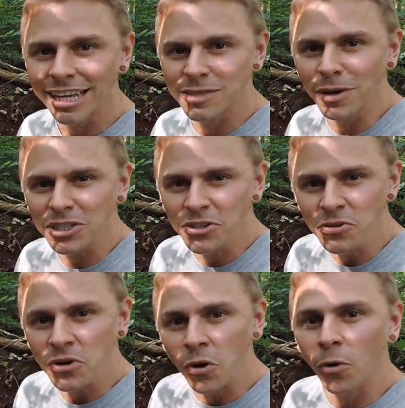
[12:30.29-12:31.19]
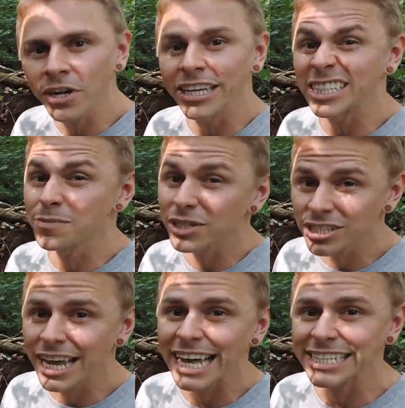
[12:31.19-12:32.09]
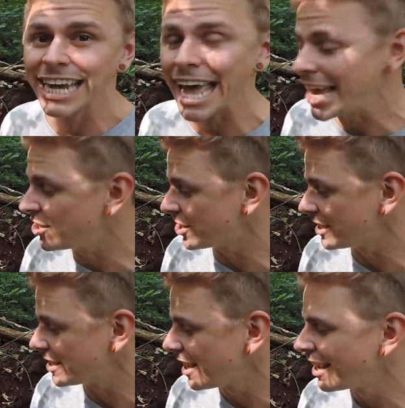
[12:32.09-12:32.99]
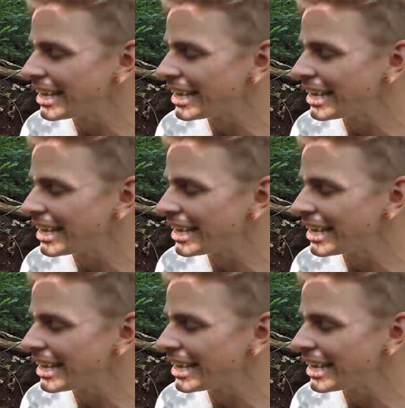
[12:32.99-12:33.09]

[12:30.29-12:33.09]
It's much too corky, especially as it ages.